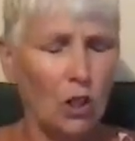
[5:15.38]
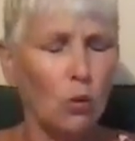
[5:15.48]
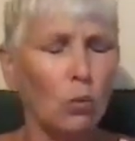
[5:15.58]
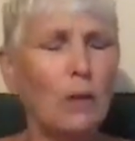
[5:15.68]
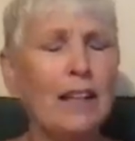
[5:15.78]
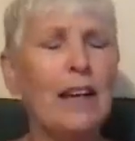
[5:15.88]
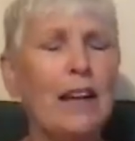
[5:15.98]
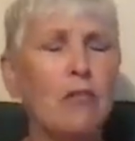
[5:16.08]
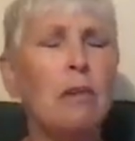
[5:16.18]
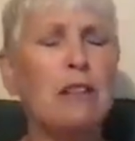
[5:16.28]
We
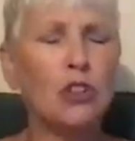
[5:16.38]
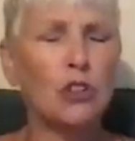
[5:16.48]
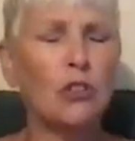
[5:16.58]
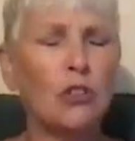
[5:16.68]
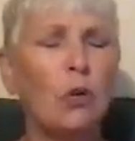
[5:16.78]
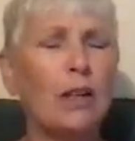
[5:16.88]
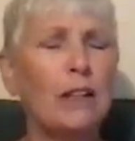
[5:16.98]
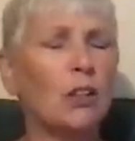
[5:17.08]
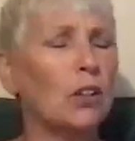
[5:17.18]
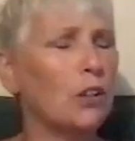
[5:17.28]
have been showing
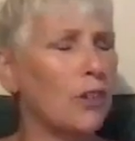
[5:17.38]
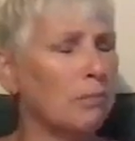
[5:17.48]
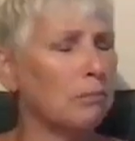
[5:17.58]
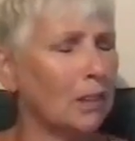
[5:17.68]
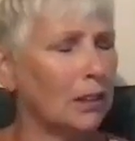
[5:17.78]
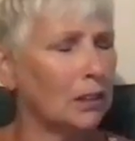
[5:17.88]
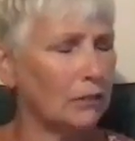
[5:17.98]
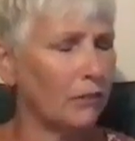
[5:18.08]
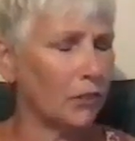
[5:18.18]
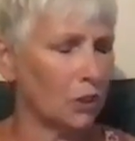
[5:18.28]
her the
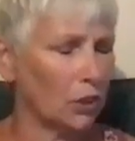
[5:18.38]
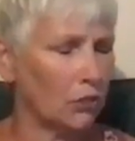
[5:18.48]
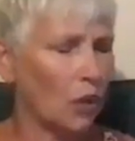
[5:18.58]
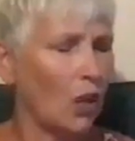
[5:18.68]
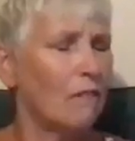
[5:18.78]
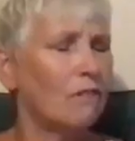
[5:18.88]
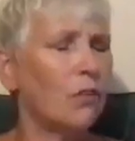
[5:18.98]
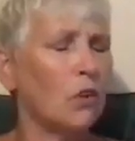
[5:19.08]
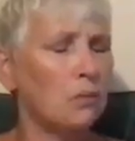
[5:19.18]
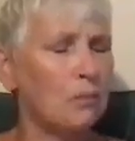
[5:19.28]
multiverse
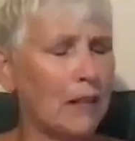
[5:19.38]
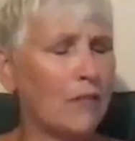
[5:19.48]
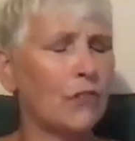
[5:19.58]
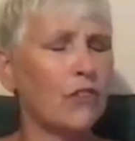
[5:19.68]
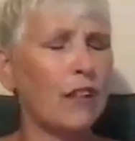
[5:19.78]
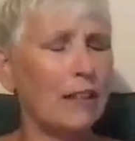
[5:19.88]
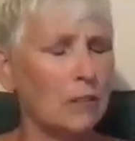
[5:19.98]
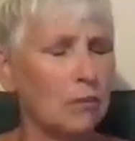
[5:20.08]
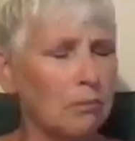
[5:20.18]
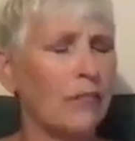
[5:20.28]
for months
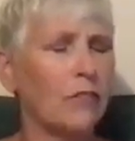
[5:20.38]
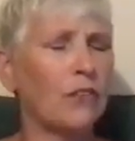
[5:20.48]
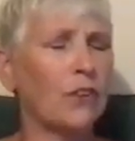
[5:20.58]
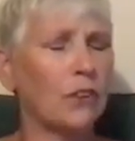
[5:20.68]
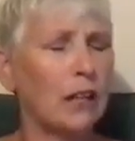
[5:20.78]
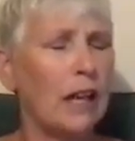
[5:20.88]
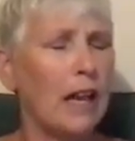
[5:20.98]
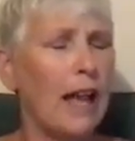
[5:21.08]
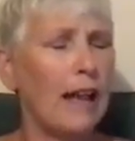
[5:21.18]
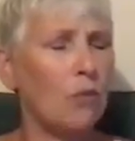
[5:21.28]
and months.
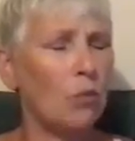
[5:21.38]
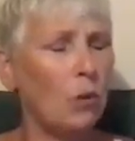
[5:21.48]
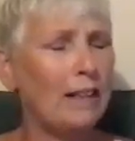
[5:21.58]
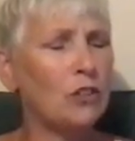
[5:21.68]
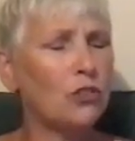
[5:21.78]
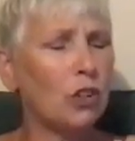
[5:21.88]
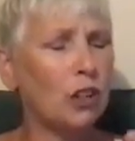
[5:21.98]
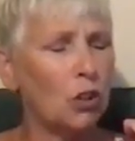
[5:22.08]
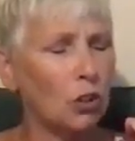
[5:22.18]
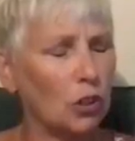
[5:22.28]
And when
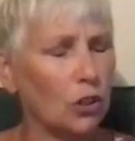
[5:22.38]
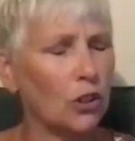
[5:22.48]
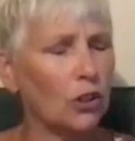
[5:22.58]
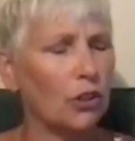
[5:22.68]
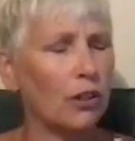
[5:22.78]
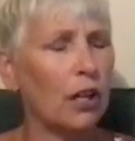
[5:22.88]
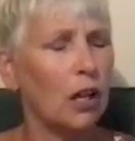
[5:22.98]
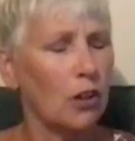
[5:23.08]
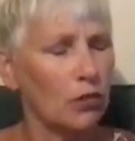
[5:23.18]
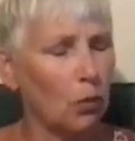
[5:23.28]
she heard
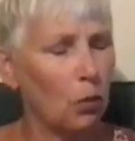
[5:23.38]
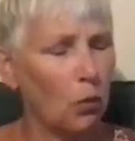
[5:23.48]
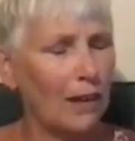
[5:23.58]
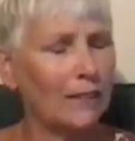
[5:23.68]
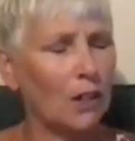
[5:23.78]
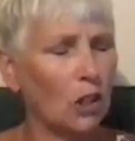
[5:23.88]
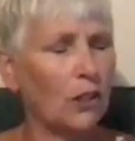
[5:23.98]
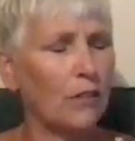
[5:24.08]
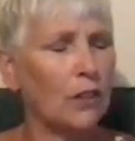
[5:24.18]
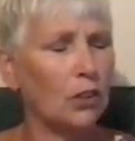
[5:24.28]
the one
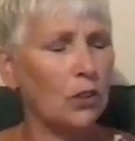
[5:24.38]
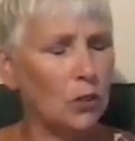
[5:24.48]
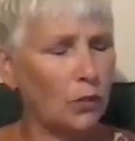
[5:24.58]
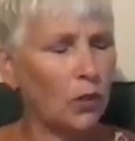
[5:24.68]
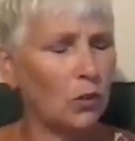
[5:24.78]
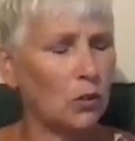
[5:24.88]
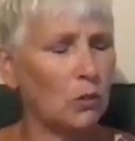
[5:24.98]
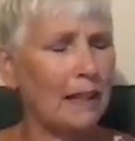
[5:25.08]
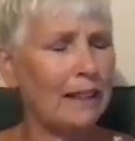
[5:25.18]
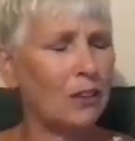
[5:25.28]
on the YouTube
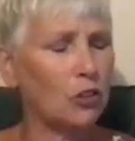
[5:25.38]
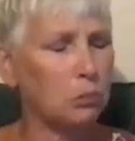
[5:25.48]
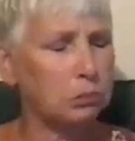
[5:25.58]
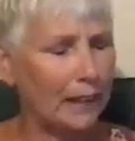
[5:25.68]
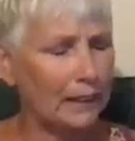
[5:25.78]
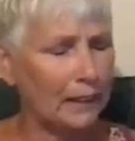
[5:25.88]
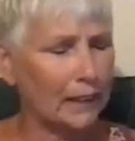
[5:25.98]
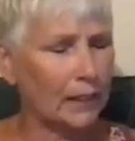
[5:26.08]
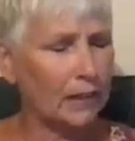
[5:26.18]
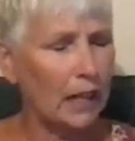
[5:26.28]
explain
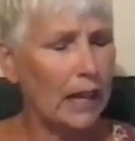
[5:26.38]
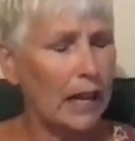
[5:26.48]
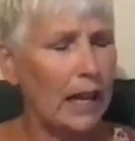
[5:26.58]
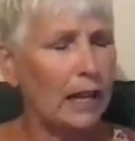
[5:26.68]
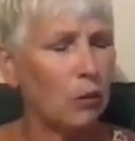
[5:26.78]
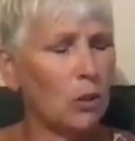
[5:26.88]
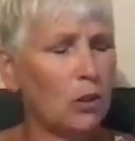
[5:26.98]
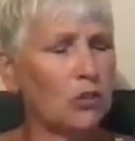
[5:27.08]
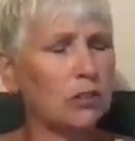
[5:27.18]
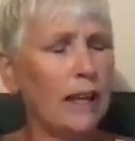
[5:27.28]
it, it
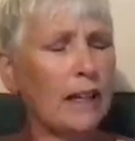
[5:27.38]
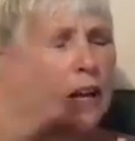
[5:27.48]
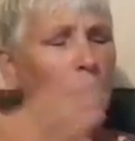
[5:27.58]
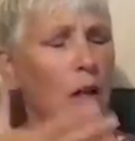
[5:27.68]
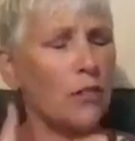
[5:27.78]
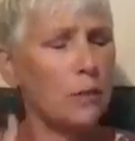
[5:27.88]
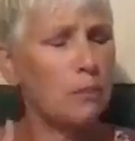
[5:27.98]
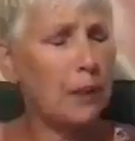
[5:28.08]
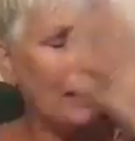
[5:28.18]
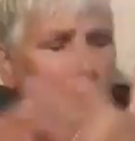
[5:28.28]
was like the
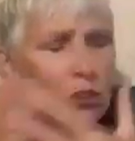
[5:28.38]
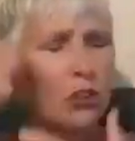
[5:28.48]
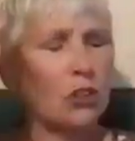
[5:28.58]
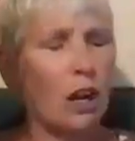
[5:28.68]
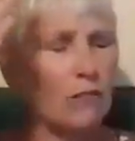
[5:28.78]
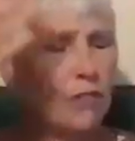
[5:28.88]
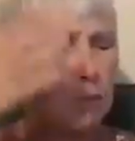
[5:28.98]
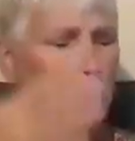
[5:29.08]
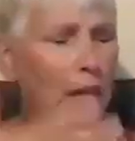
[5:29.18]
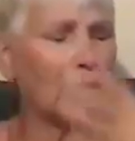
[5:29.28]
pieces of the
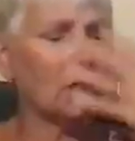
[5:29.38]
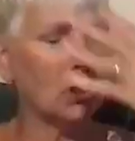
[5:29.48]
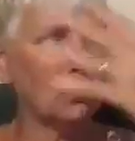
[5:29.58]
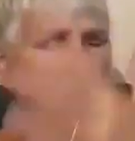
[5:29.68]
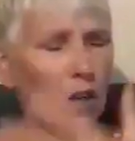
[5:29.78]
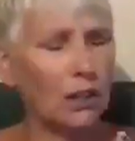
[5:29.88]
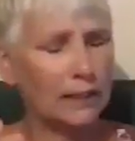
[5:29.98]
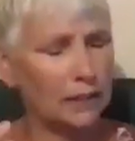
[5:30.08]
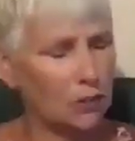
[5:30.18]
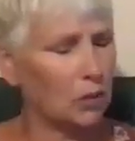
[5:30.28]
puzzle falling
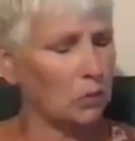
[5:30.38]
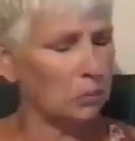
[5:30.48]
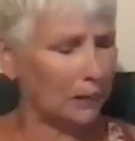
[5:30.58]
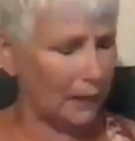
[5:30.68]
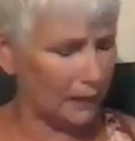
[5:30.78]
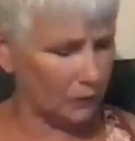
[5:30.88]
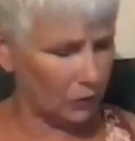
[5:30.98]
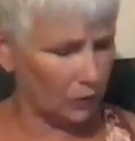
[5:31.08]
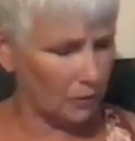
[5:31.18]
into place.